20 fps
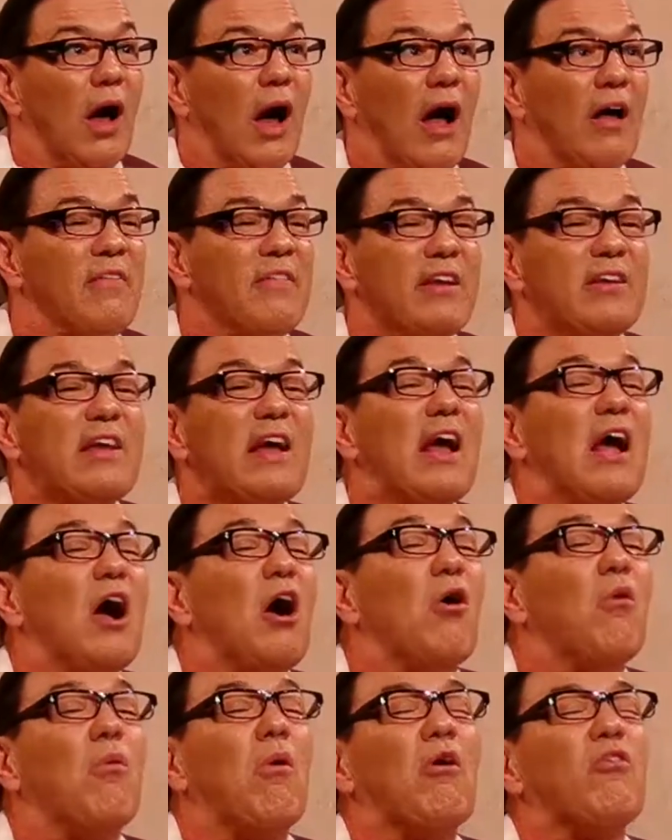I said,
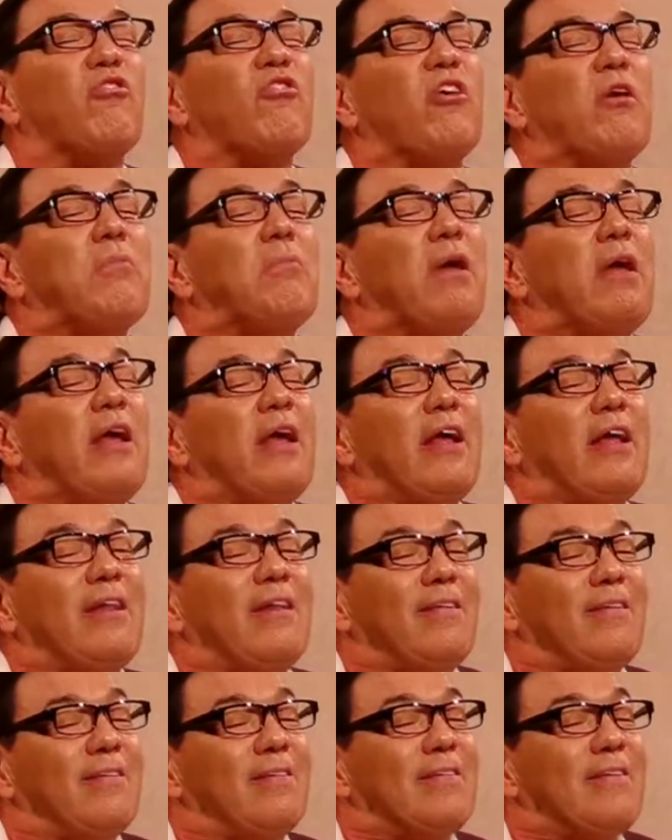"What she
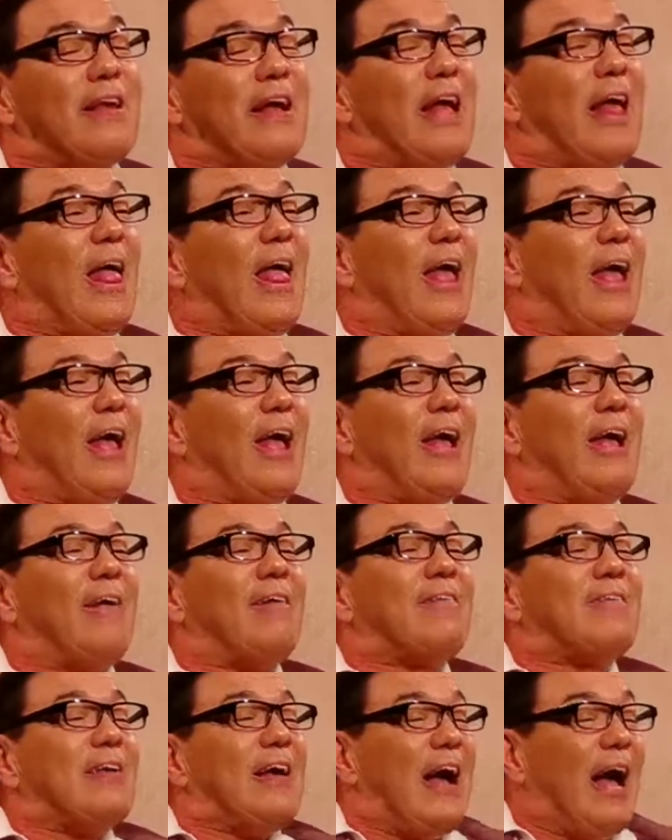means
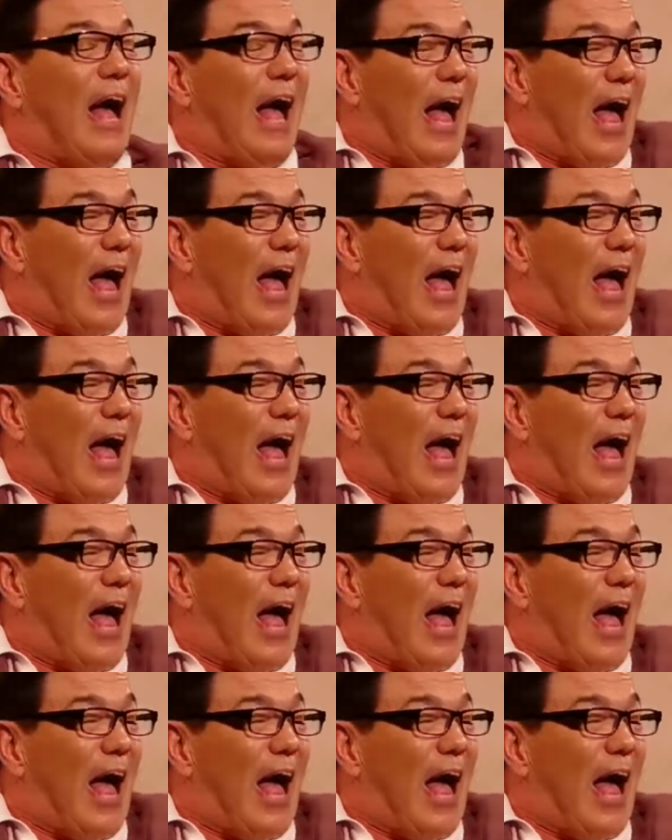is